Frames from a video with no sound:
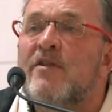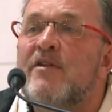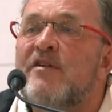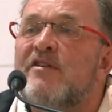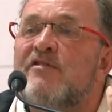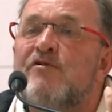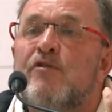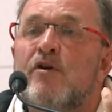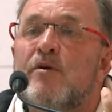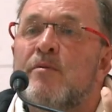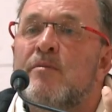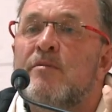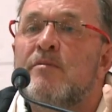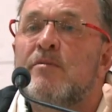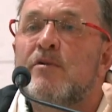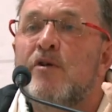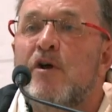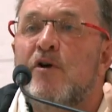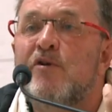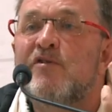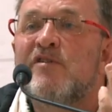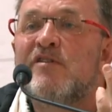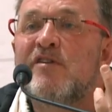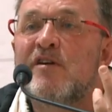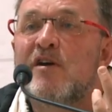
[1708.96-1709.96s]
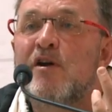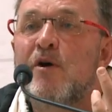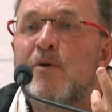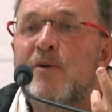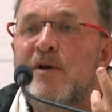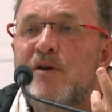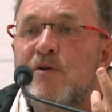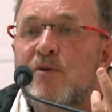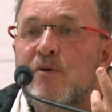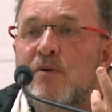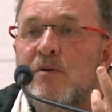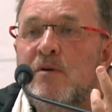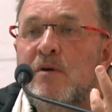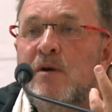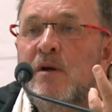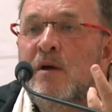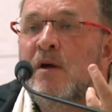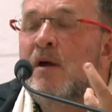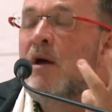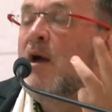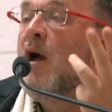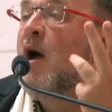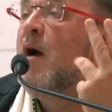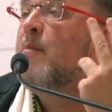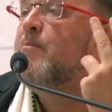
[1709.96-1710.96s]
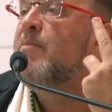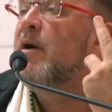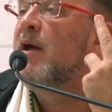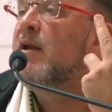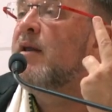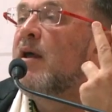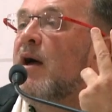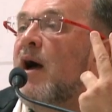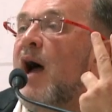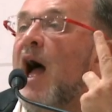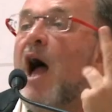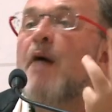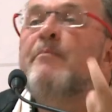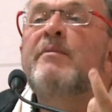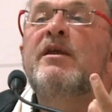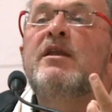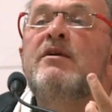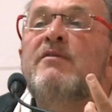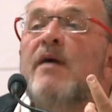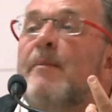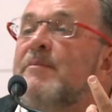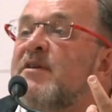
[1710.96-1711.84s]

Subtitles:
in this room knows the Koh-i-Noor, but how many,